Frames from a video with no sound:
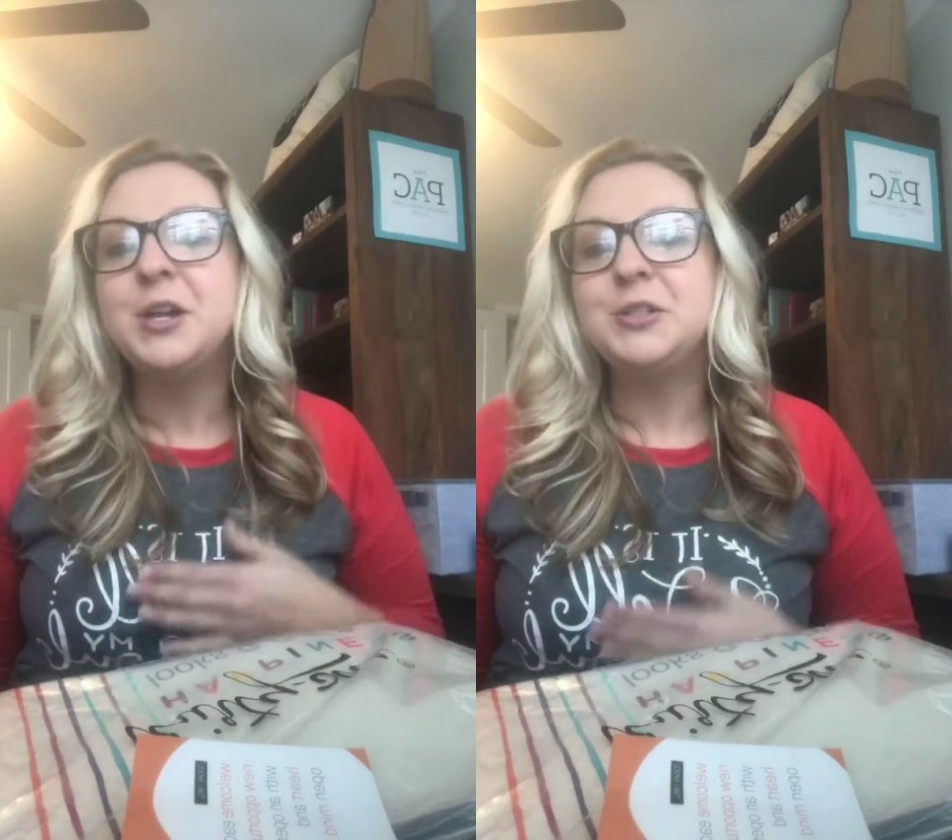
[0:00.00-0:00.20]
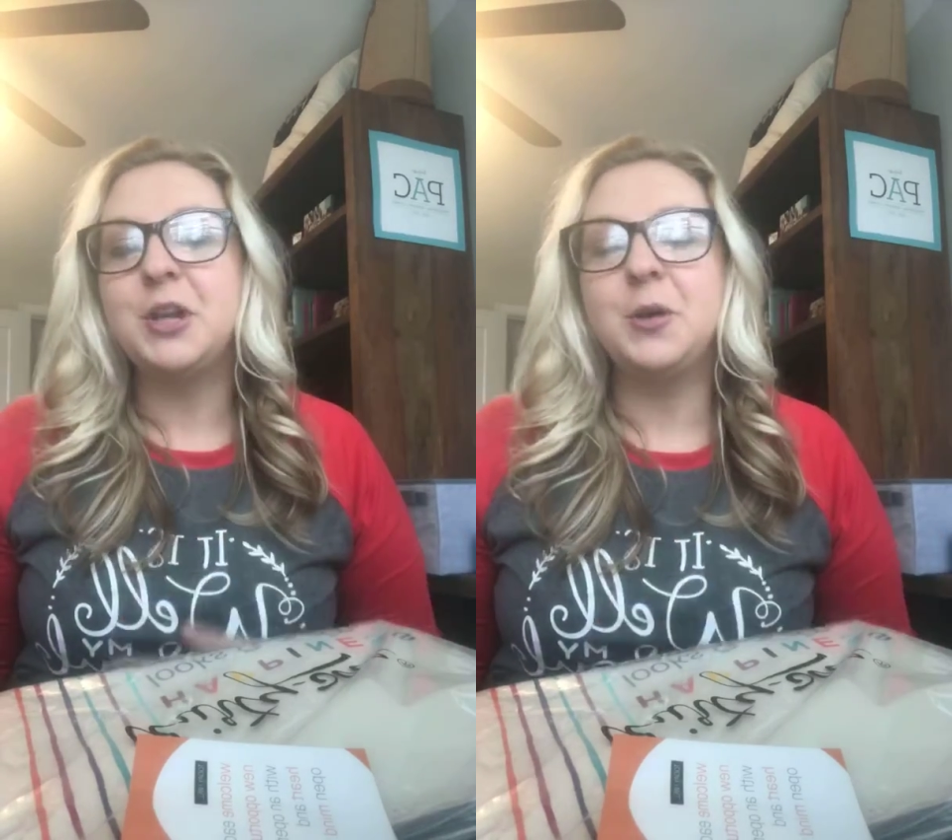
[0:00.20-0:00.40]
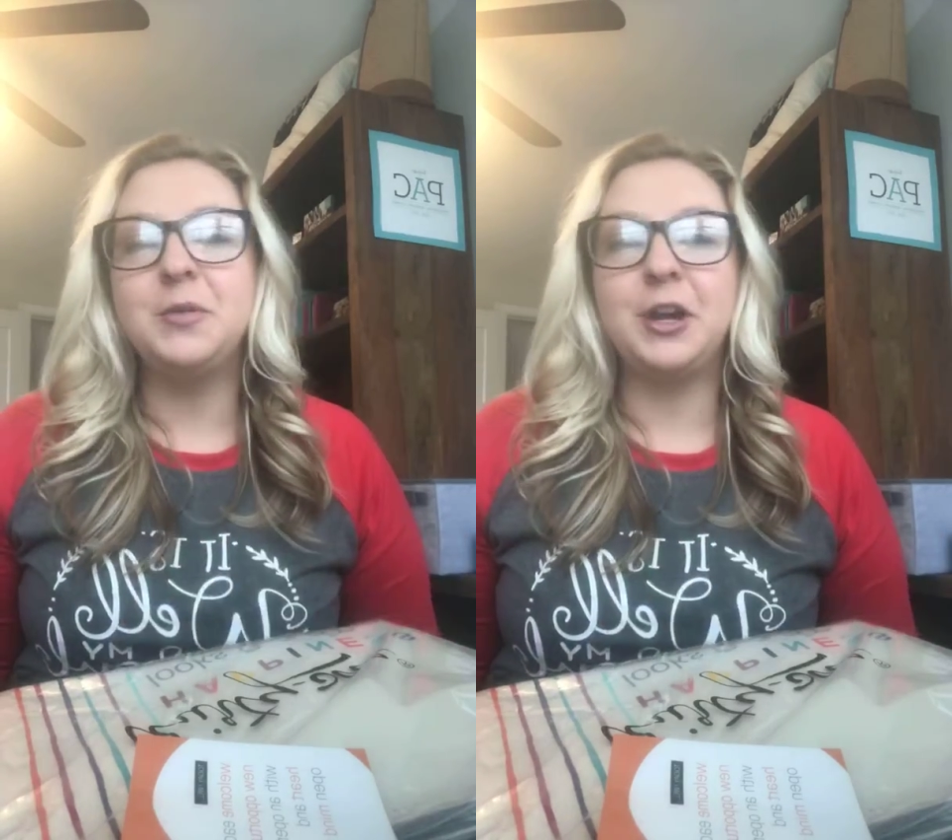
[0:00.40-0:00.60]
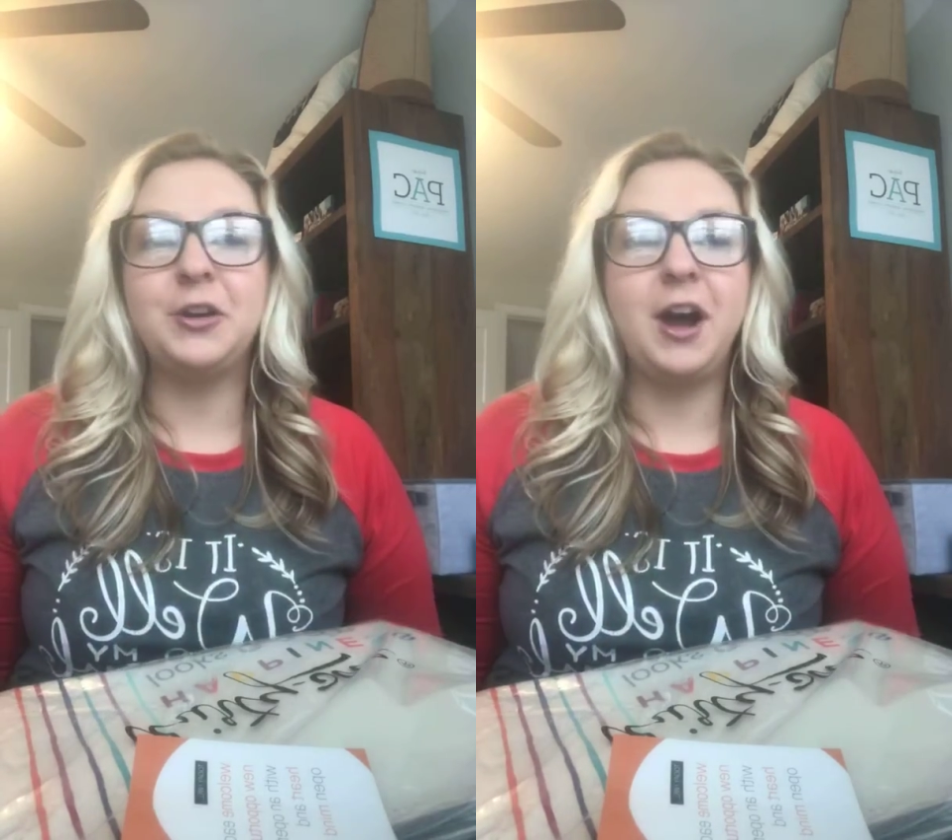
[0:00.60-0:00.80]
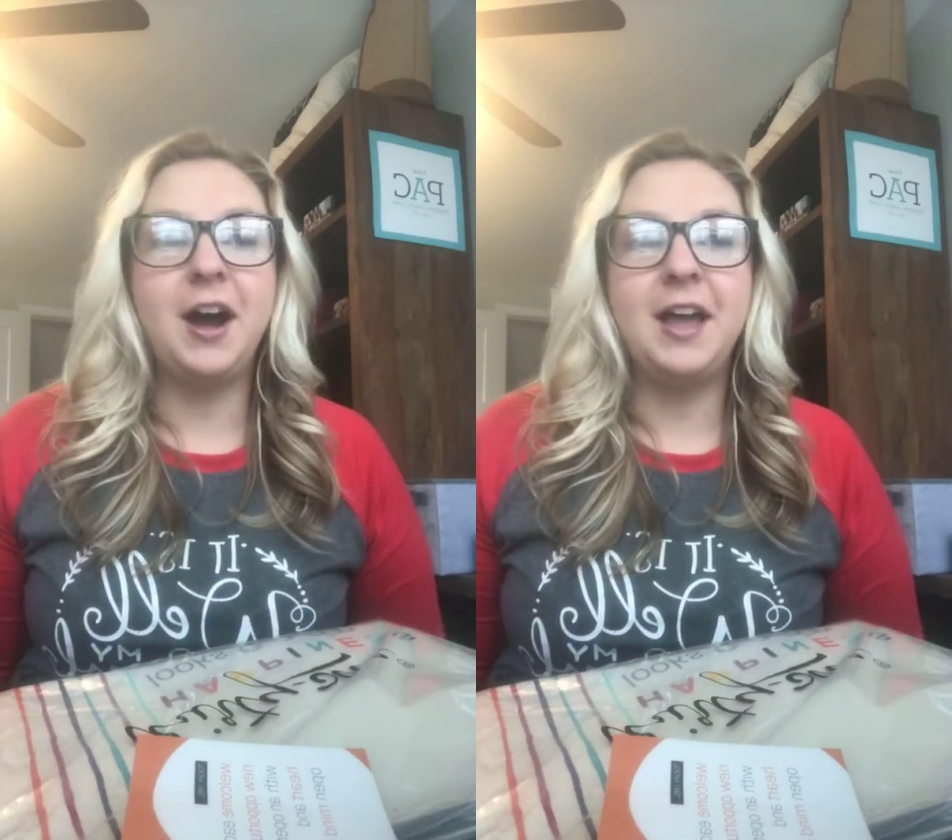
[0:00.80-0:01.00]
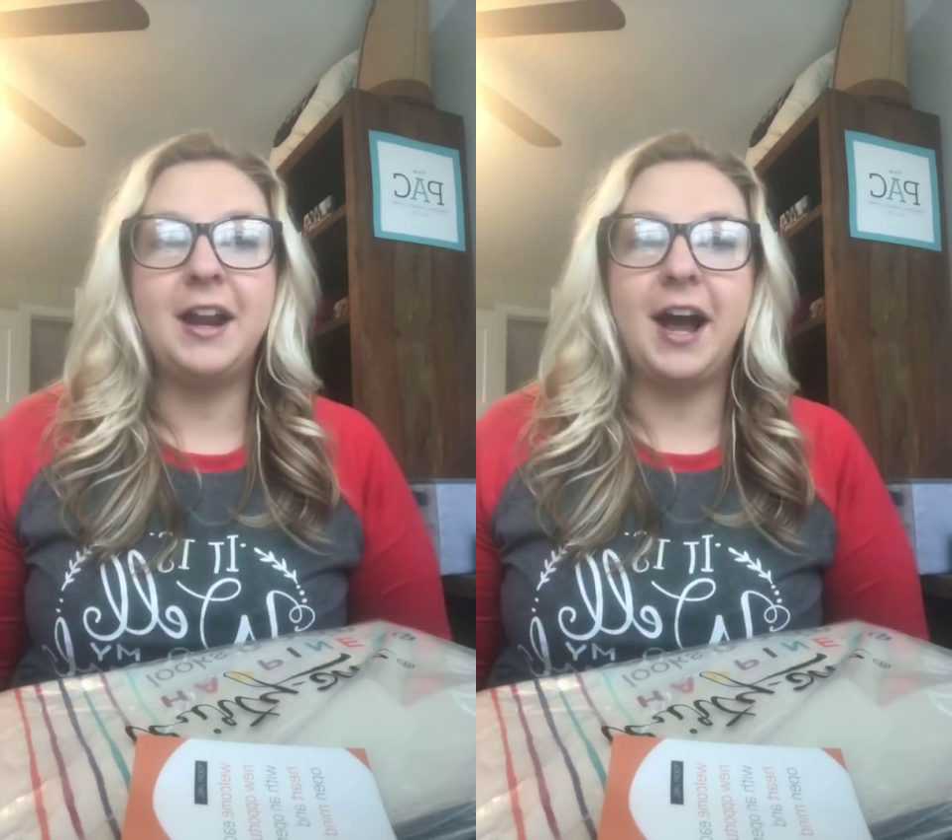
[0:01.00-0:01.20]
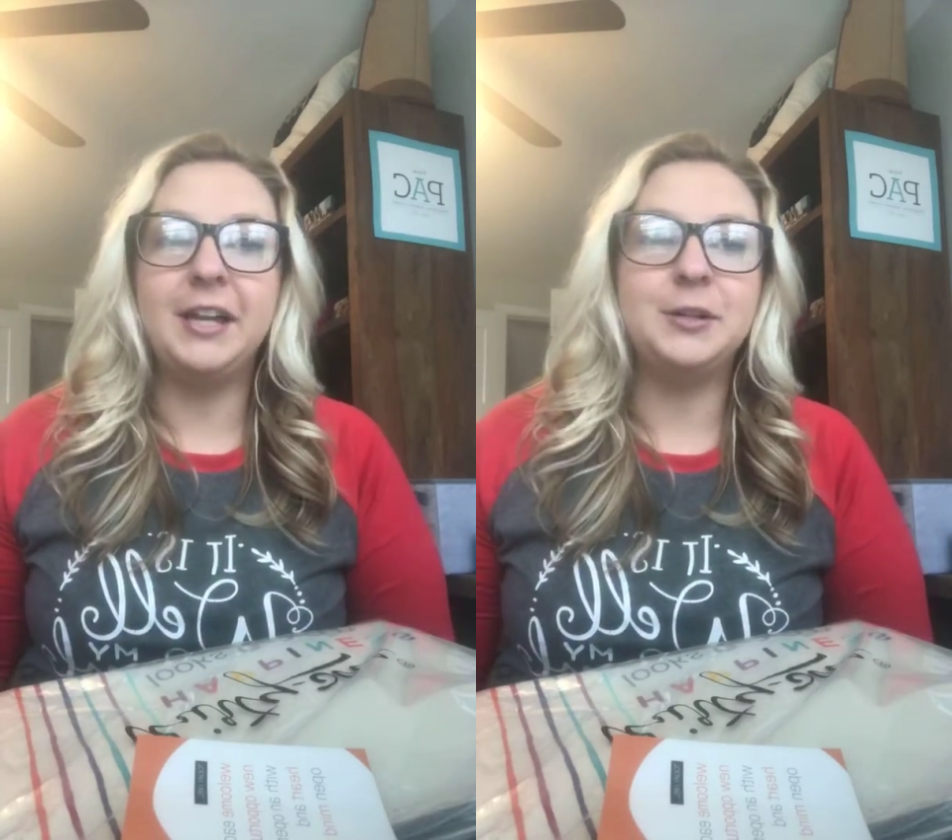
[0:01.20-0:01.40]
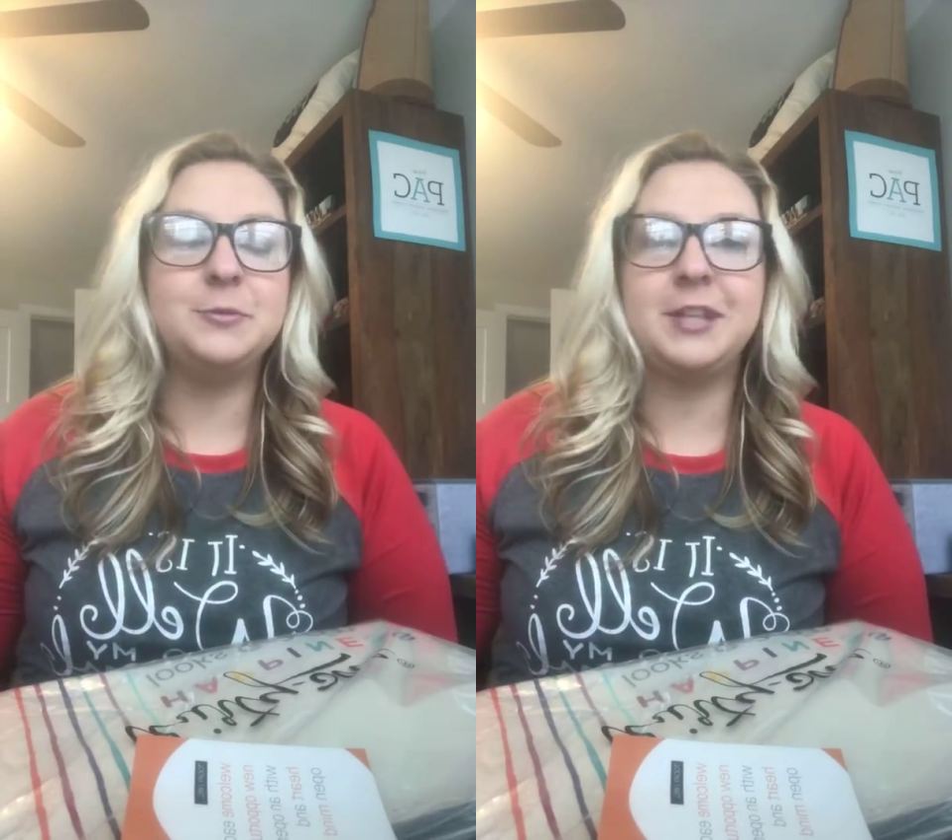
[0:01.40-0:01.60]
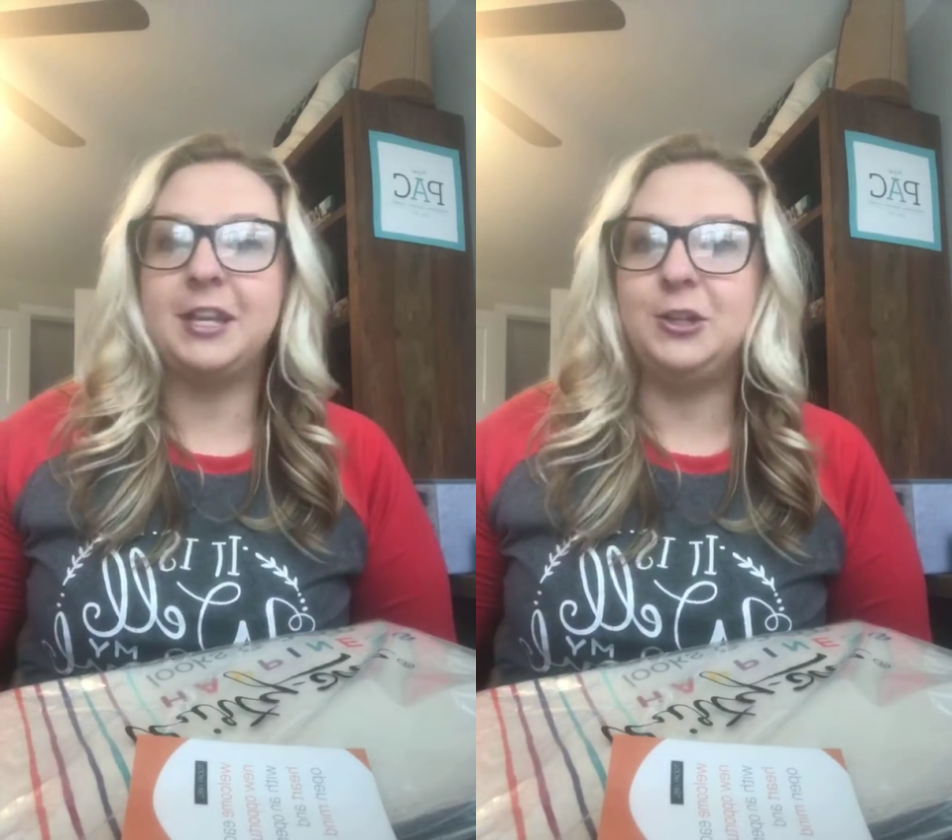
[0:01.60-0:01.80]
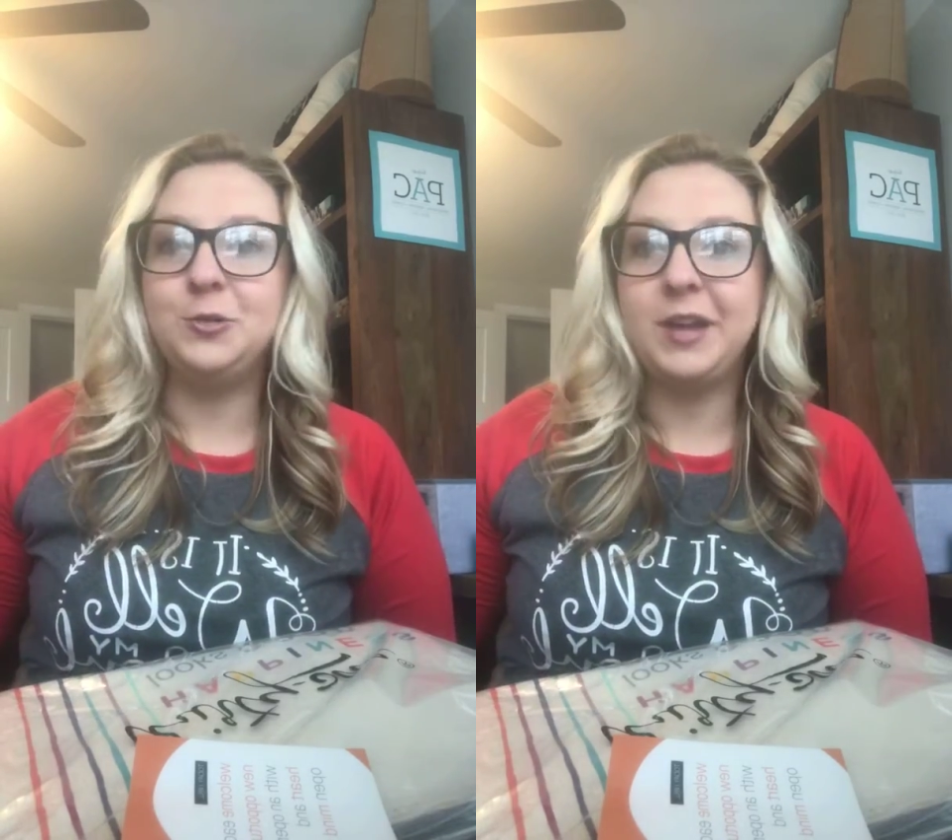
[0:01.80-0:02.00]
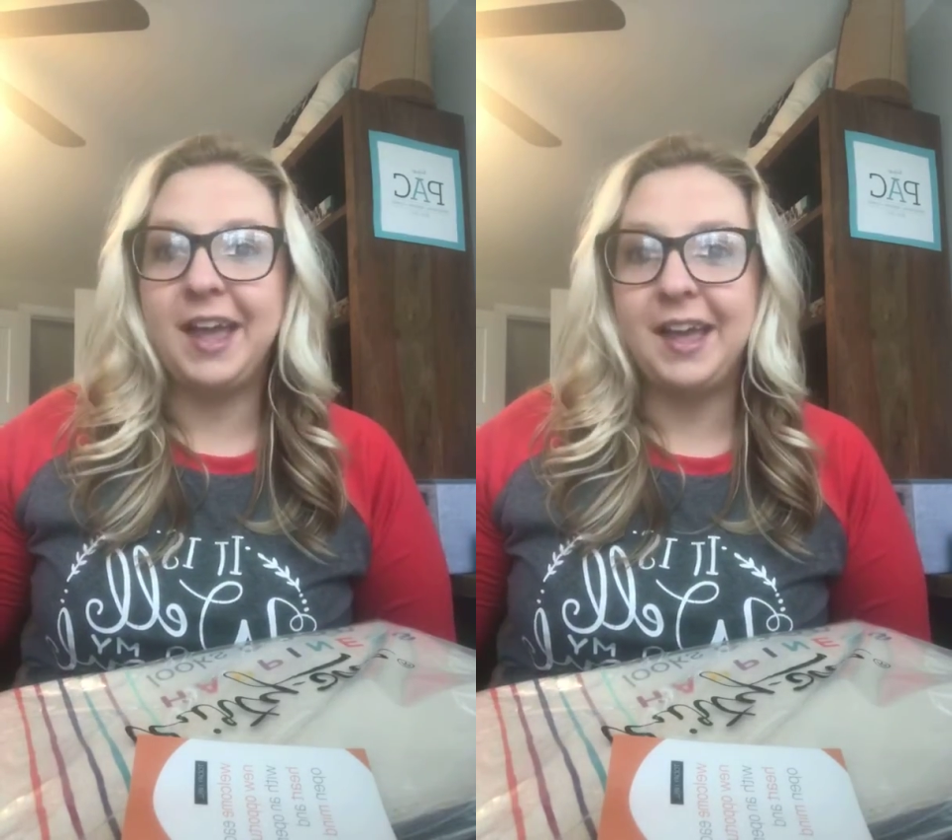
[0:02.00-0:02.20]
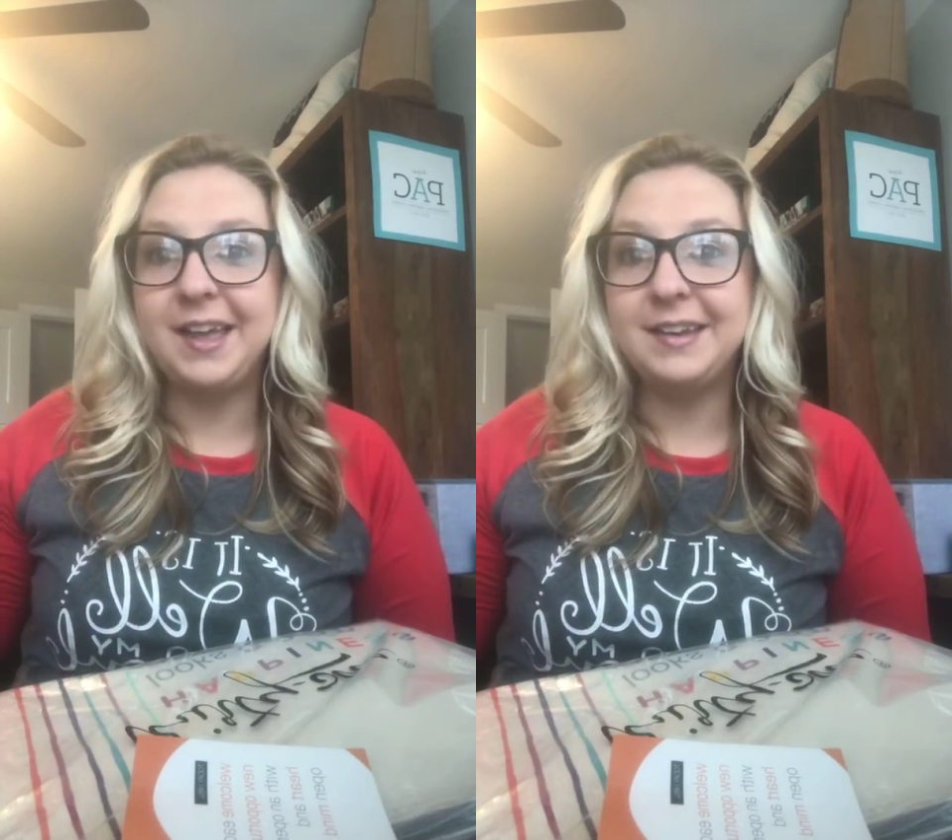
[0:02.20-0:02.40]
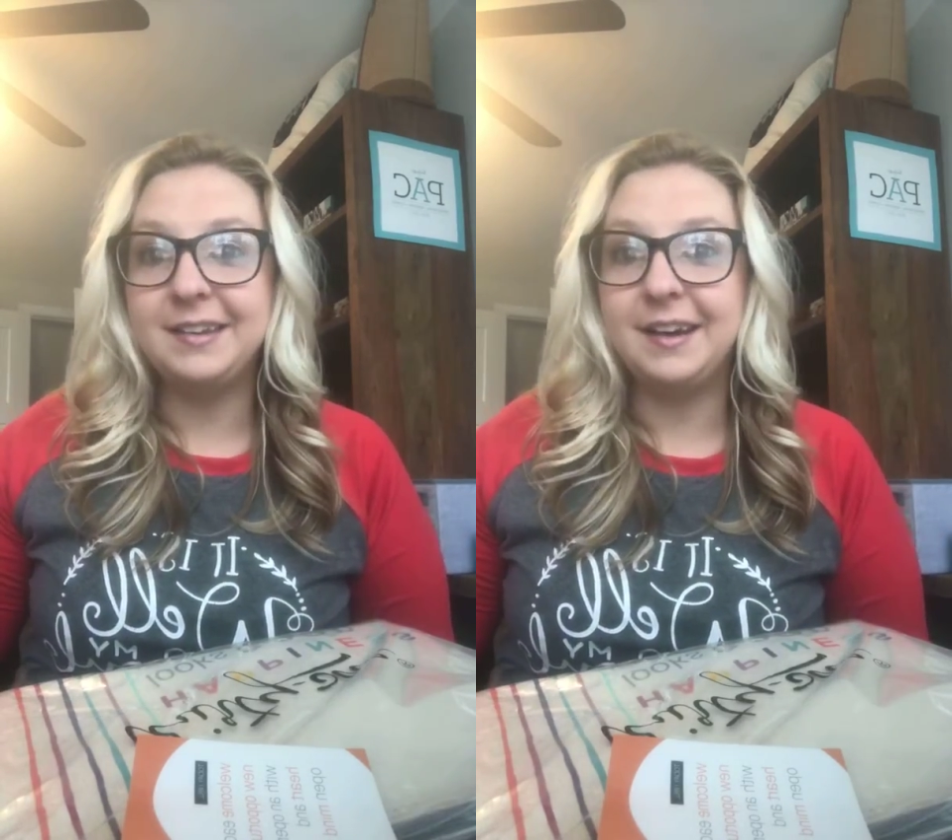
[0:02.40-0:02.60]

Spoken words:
So they're not items that you can,